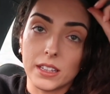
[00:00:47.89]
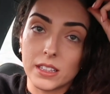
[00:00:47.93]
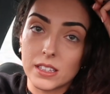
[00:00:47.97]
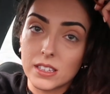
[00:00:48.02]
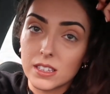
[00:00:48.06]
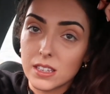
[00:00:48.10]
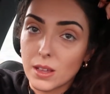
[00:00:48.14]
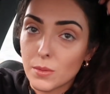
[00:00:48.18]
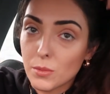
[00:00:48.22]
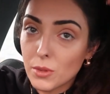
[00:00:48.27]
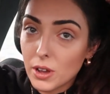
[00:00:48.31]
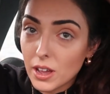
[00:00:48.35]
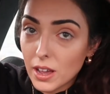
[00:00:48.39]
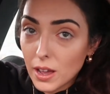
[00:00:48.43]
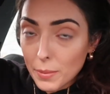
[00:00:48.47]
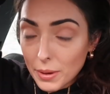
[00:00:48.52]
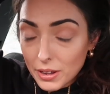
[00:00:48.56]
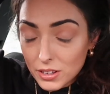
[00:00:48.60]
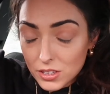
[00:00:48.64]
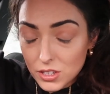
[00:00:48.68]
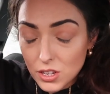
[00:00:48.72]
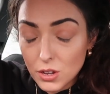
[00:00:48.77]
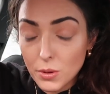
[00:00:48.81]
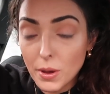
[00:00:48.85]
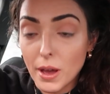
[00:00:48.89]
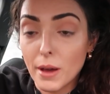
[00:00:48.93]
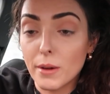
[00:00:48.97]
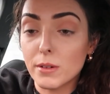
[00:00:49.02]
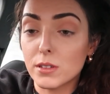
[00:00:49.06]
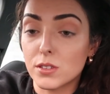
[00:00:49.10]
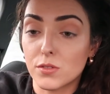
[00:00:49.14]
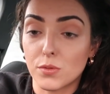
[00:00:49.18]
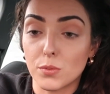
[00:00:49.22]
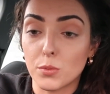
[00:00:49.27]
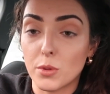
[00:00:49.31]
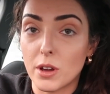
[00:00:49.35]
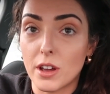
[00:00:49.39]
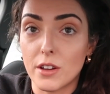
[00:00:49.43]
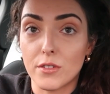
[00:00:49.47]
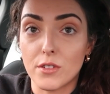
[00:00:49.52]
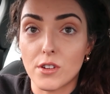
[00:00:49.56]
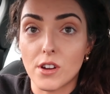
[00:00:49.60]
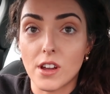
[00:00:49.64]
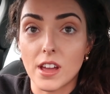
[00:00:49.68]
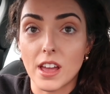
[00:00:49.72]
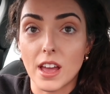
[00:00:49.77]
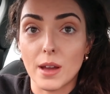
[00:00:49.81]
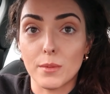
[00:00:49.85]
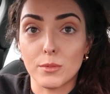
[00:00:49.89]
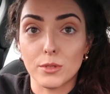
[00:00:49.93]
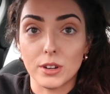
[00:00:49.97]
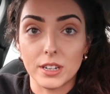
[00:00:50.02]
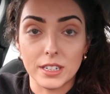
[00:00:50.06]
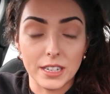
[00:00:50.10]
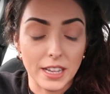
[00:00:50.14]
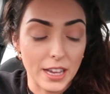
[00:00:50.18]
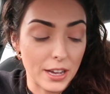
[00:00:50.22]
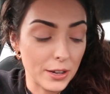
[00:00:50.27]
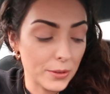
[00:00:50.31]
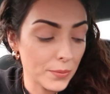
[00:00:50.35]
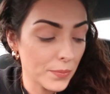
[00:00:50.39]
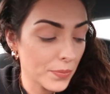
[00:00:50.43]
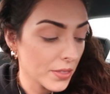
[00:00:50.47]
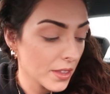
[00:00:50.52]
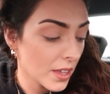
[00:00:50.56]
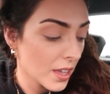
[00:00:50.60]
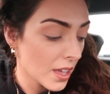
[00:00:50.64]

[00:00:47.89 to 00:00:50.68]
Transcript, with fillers: it's somewhere about two hours from wherever I am right now.